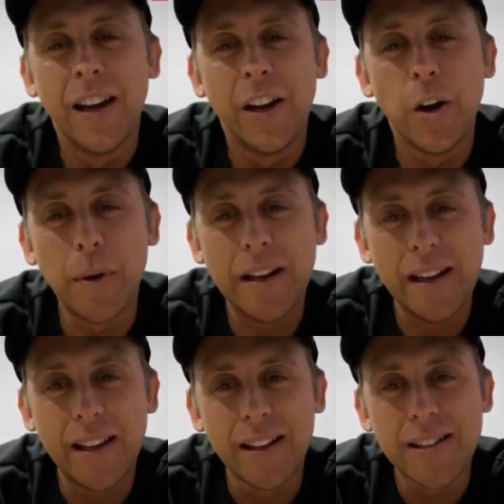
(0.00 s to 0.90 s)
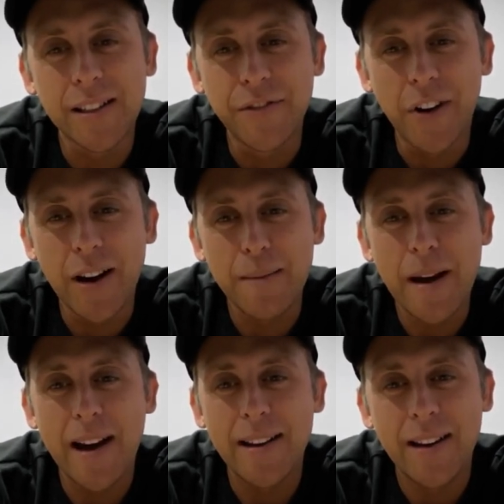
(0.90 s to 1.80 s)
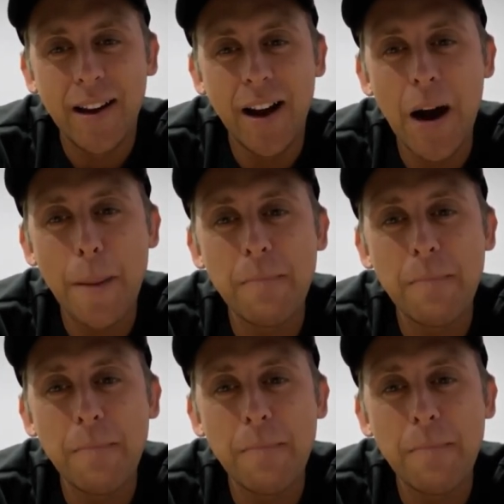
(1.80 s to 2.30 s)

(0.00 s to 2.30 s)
You're ridiculously funny, man. How